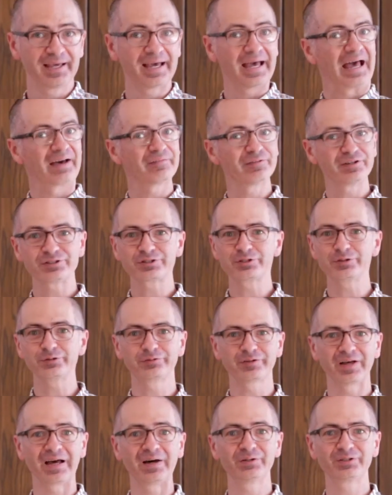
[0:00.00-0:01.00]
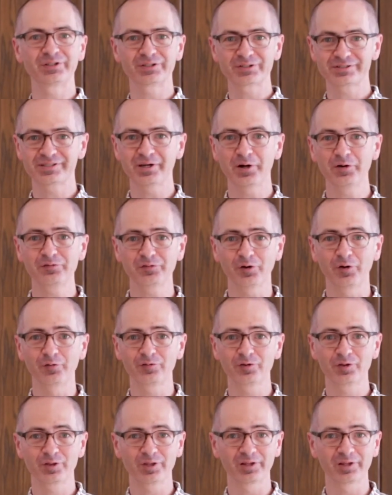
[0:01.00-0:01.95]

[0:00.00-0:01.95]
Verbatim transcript: Haven't you found yourself over